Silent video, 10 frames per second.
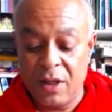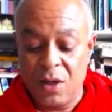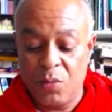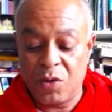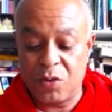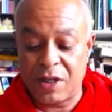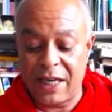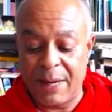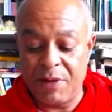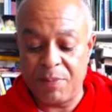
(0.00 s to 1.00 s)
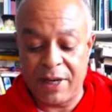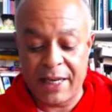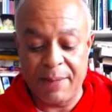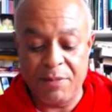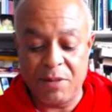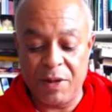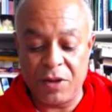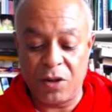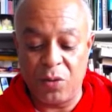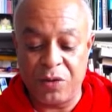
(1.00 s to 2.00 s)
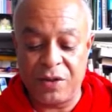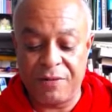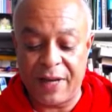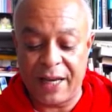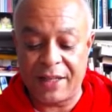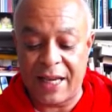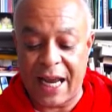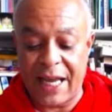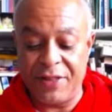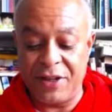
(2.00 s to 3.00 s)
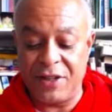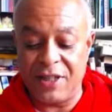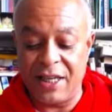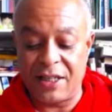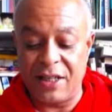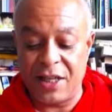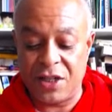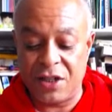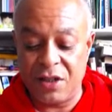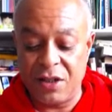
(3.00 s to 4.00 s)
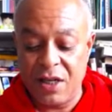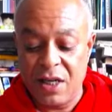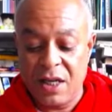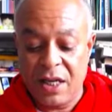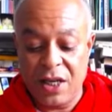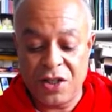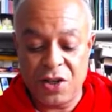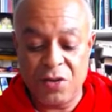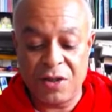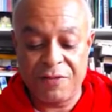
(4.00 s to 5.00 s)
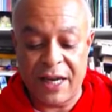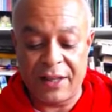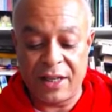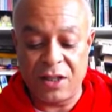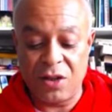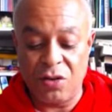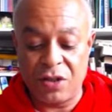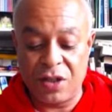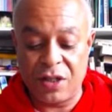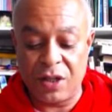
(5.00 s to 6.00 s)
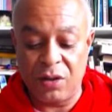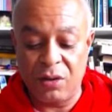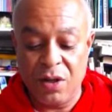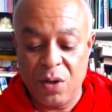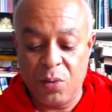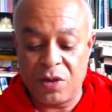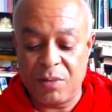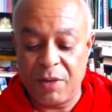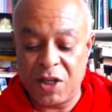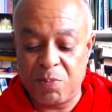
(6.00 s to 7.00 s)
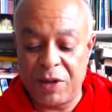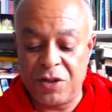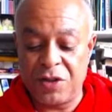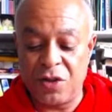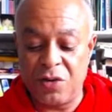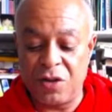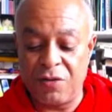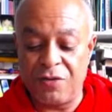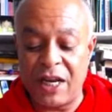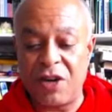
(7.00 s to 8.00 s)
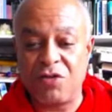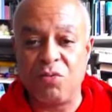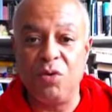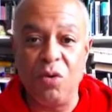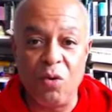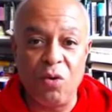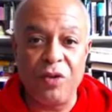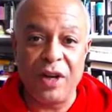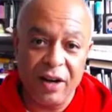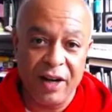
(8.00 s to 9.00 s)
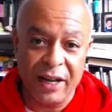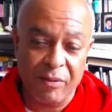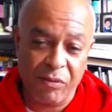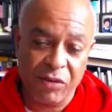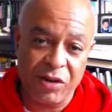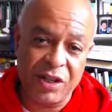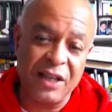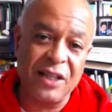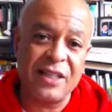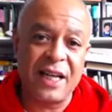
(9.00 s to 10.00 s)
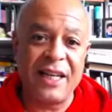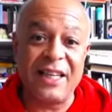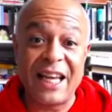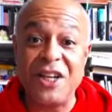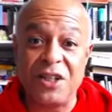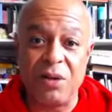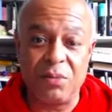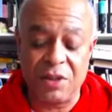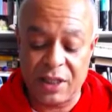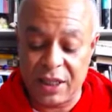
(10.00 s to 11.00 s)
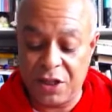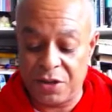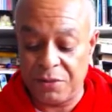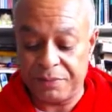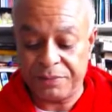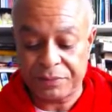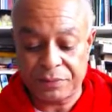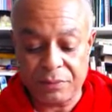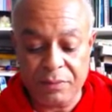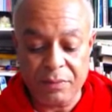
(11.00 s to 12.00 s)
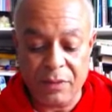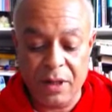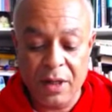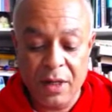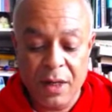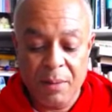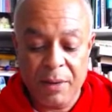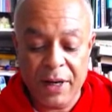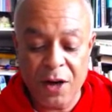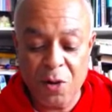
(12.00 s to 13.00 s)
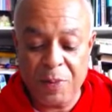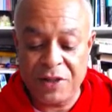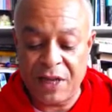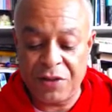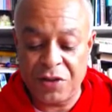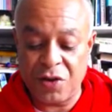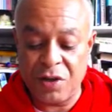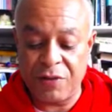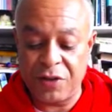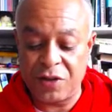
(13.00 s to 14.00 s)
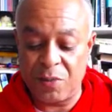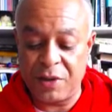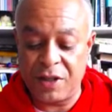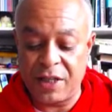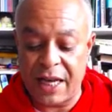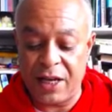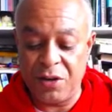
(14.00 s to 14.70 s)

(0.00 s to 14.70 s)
which was claimed by him to be the causative factor, and the disease condition, is due to the fact that Dr. Still was a much better student of natural law than I am. So understanding nature was the key issue. My hope is that the student of osteopathy today who